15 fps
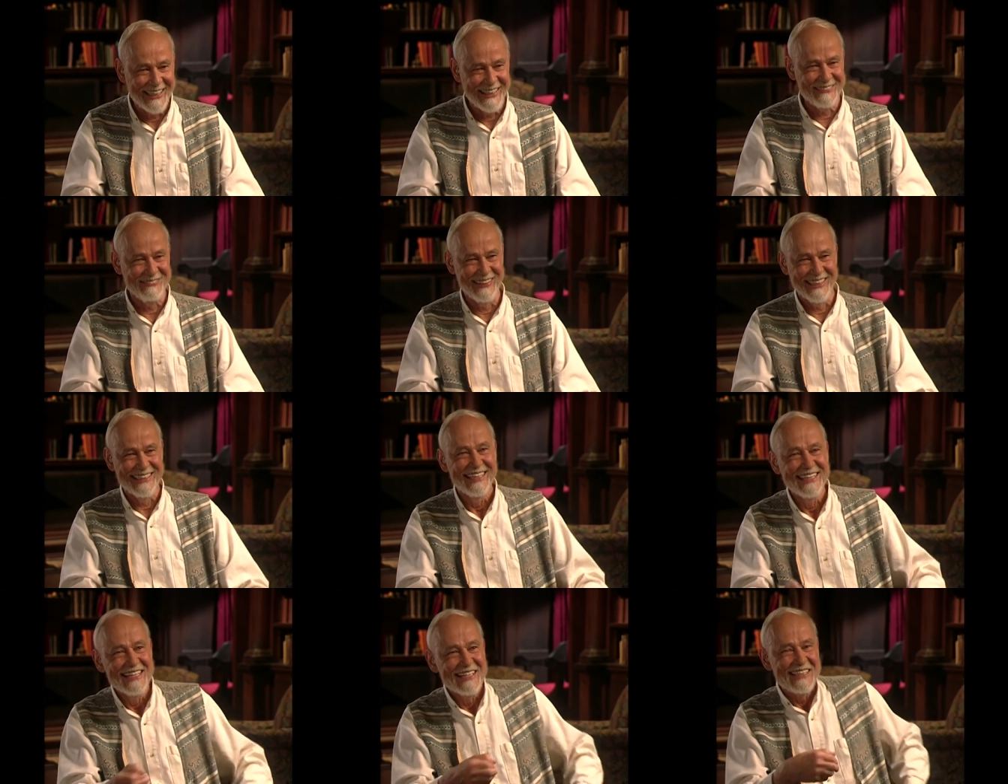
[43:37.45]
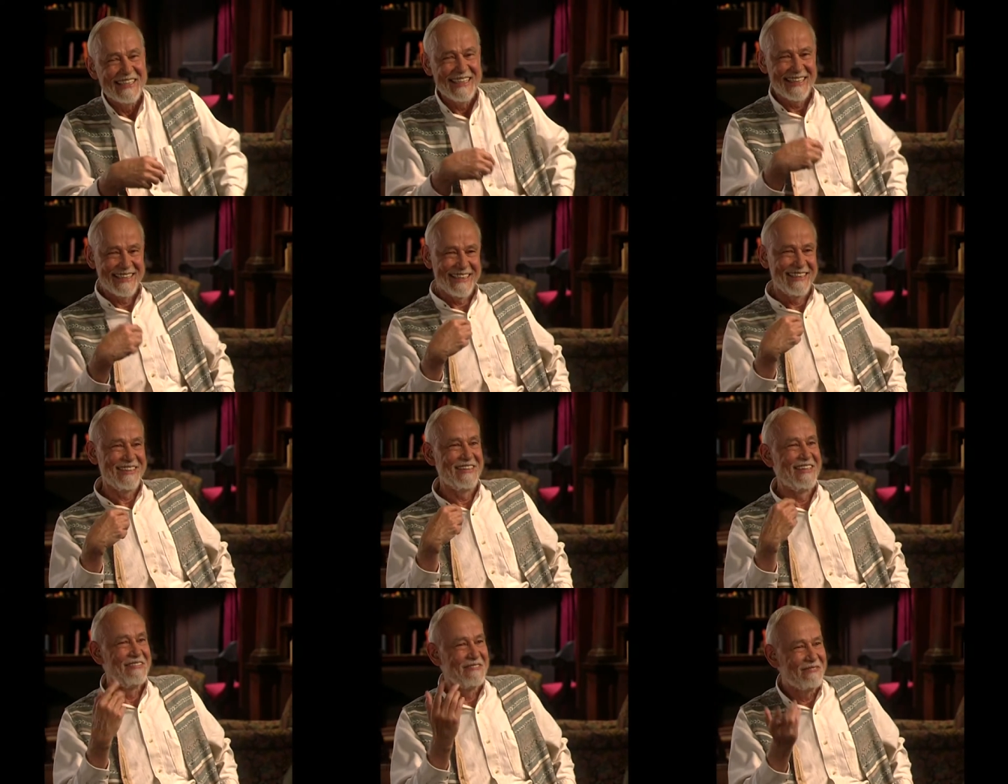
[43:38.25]

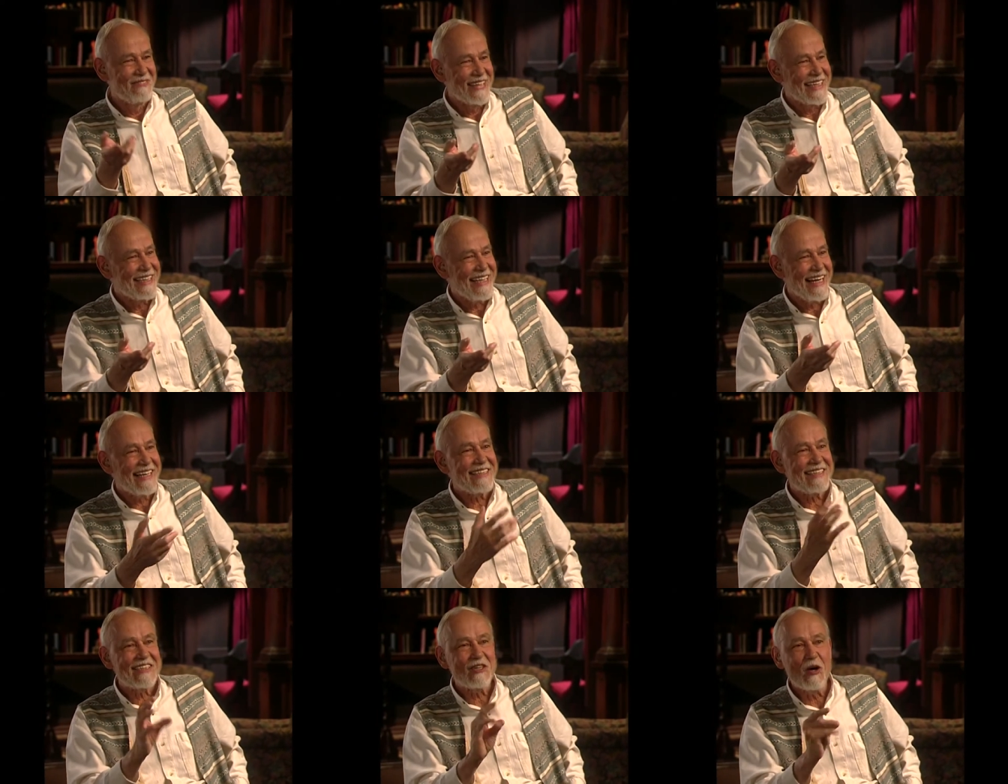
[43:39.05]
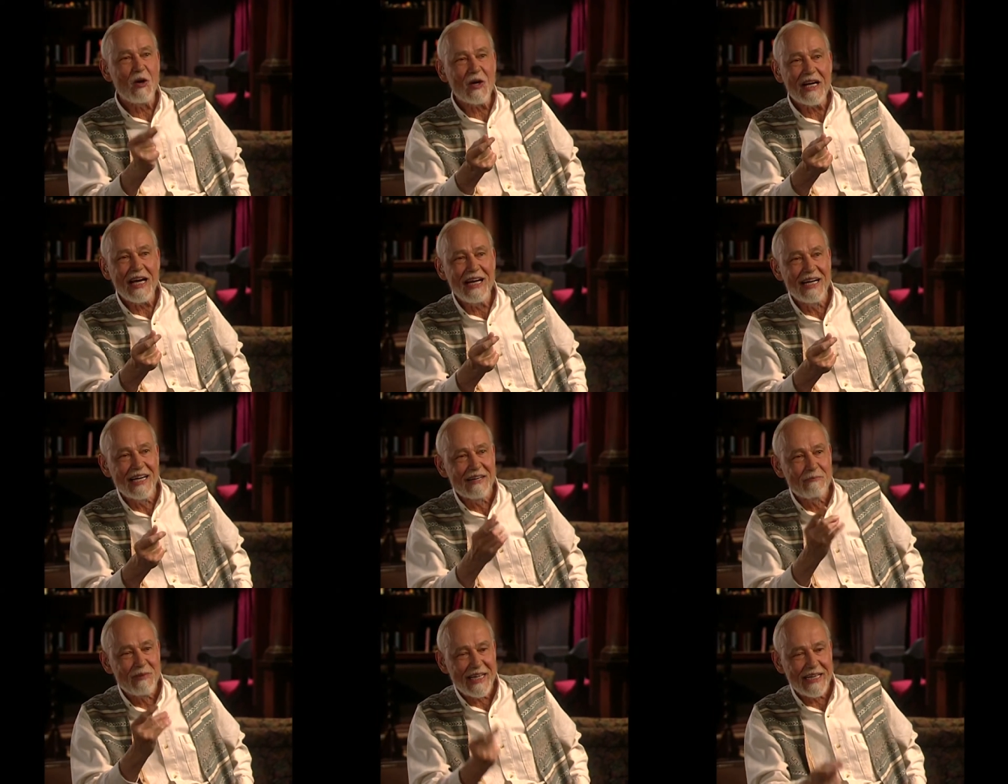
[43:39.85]
uh, but it caught
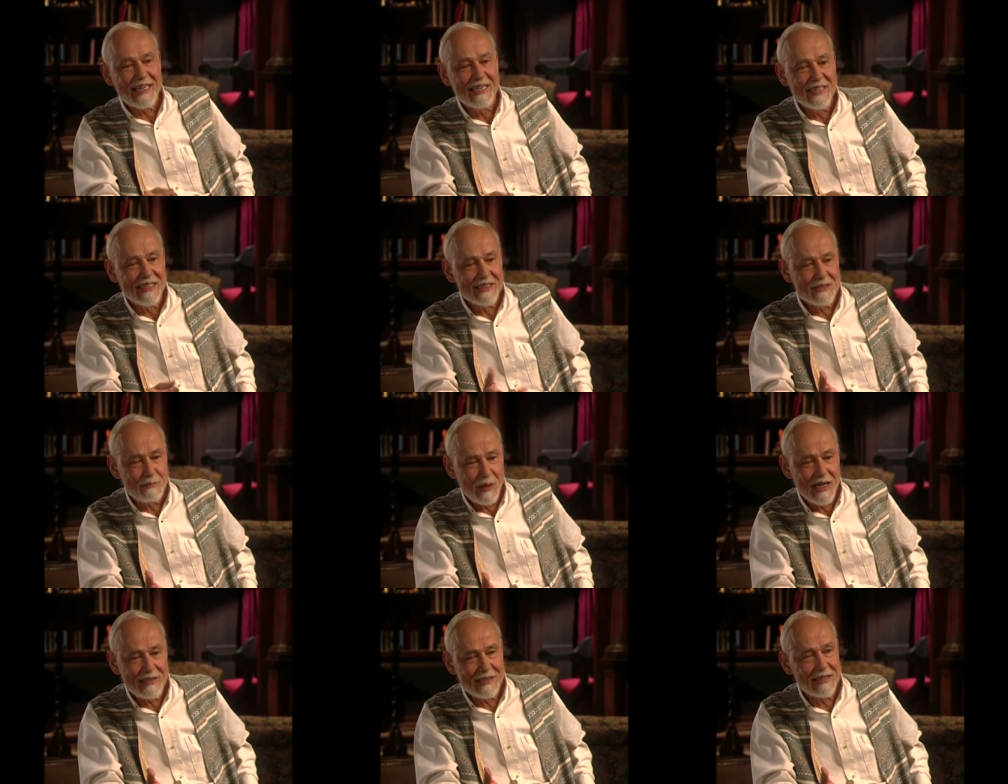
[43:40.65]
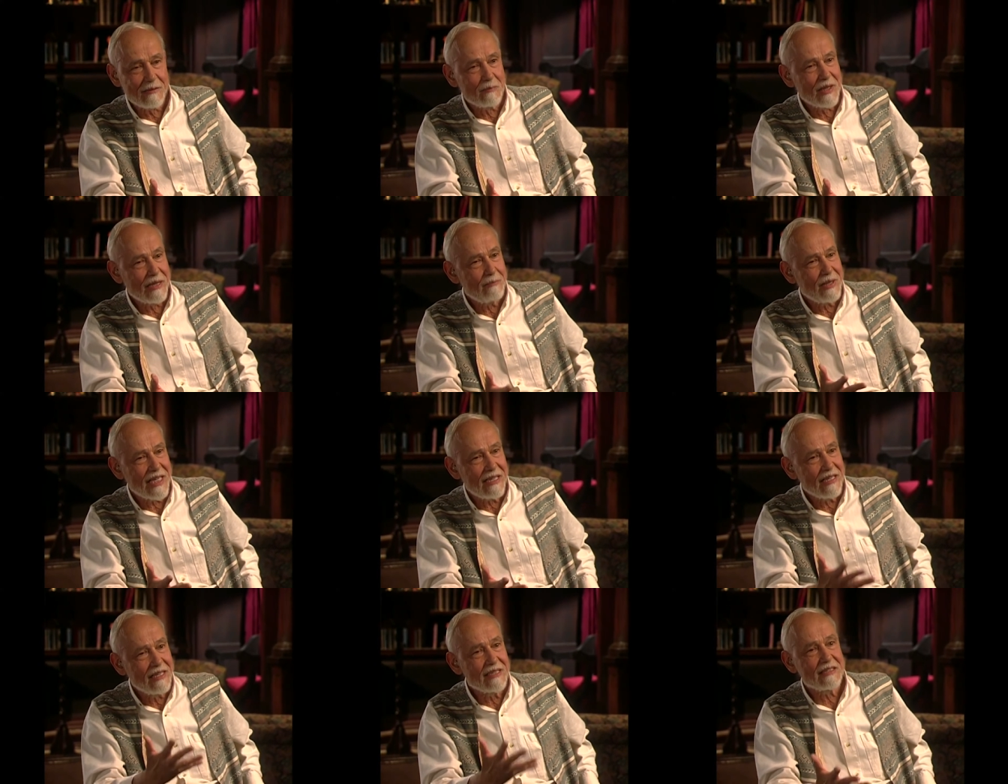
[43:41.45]
on because, possibly
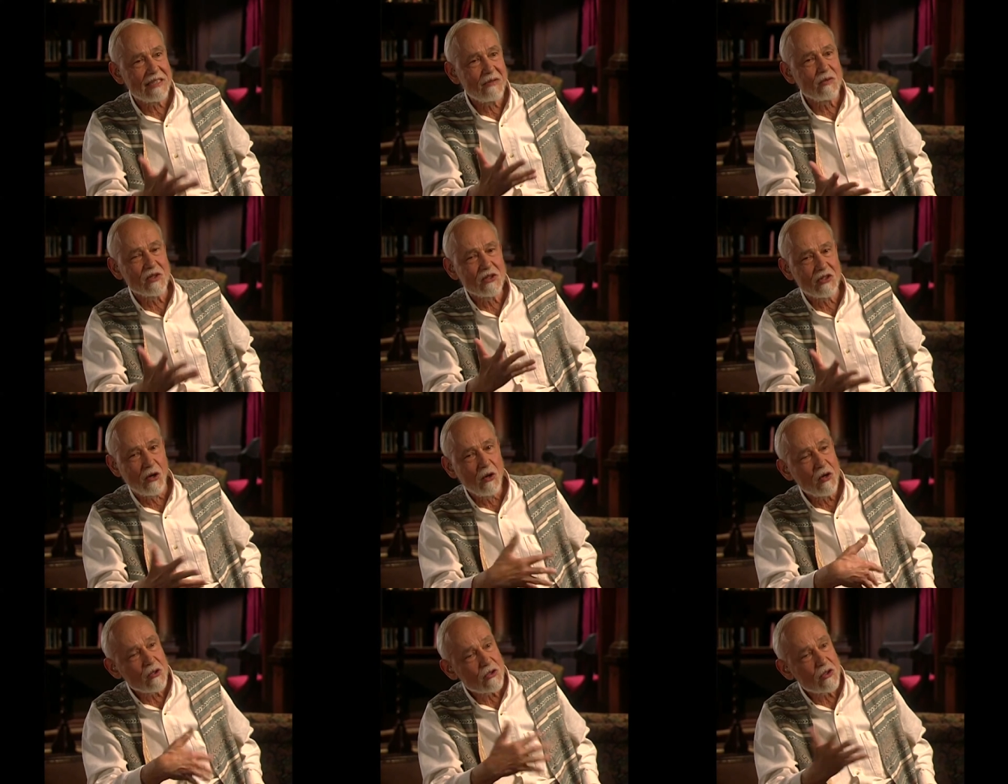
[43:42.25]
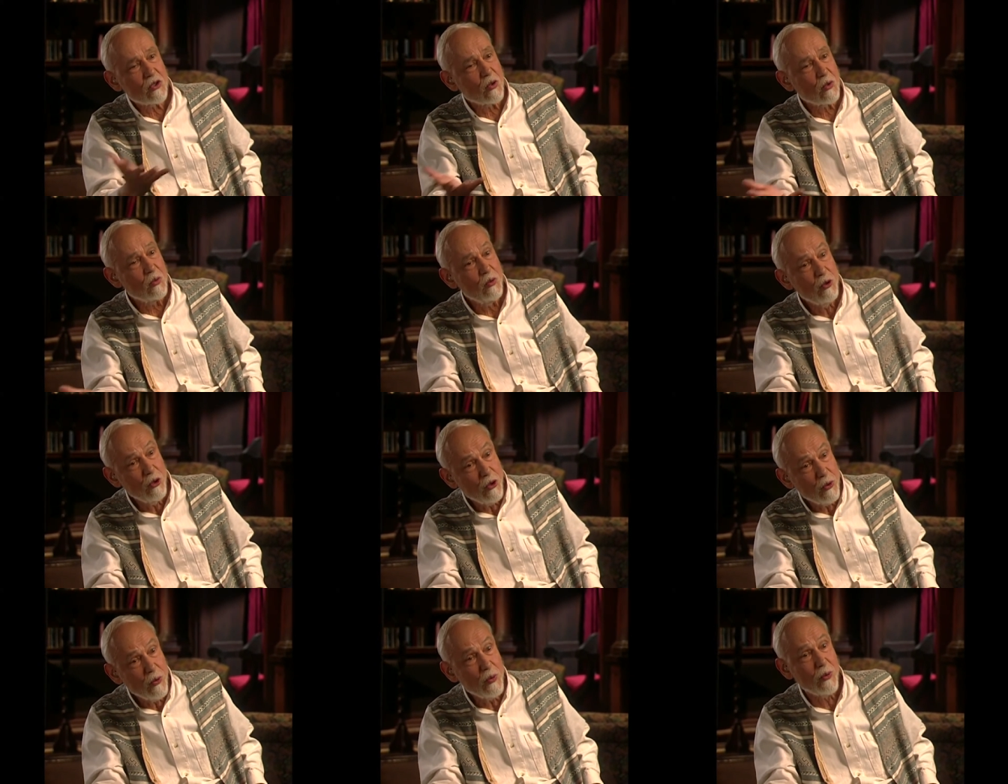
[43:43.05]
because it was also
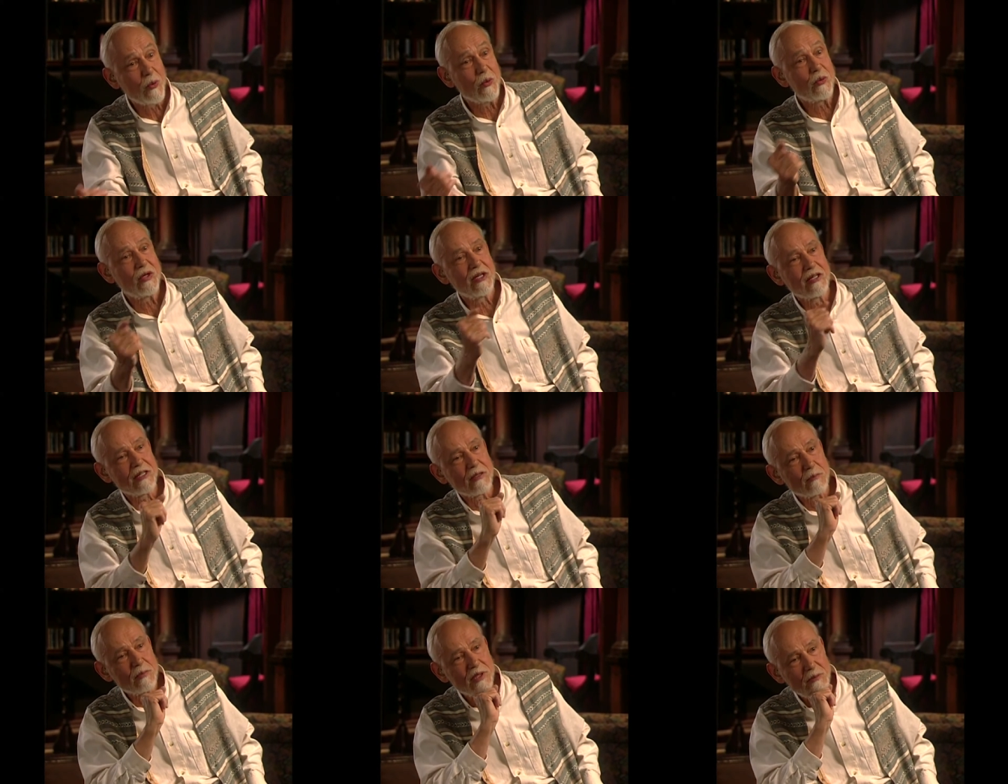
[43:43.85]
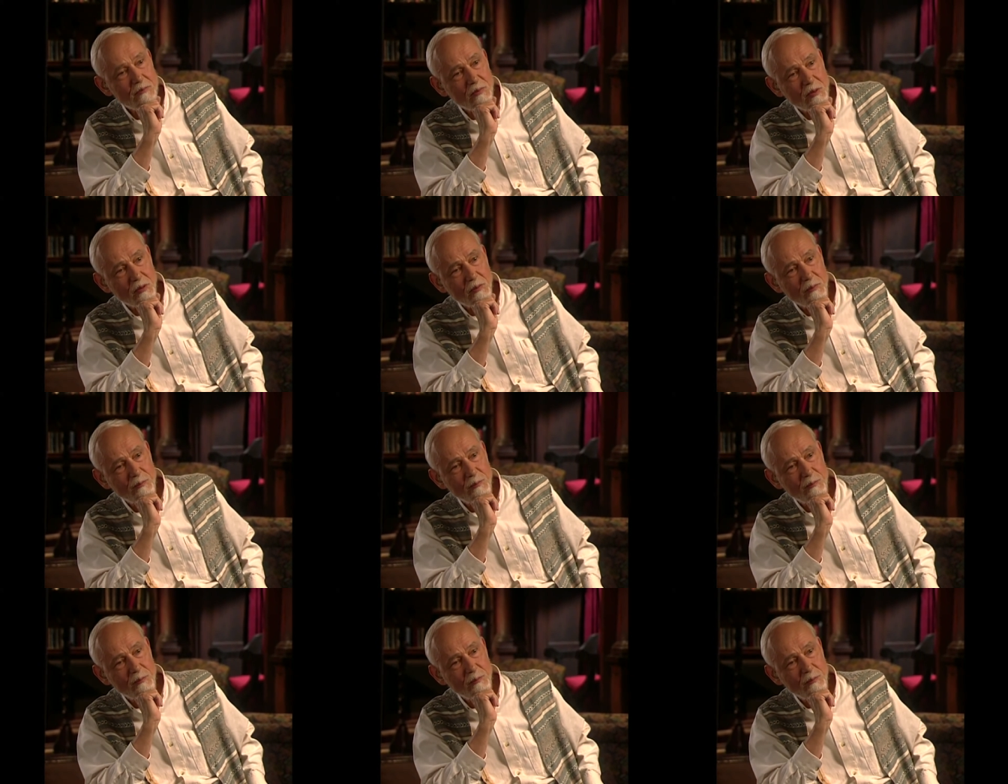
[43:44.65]
new to the people.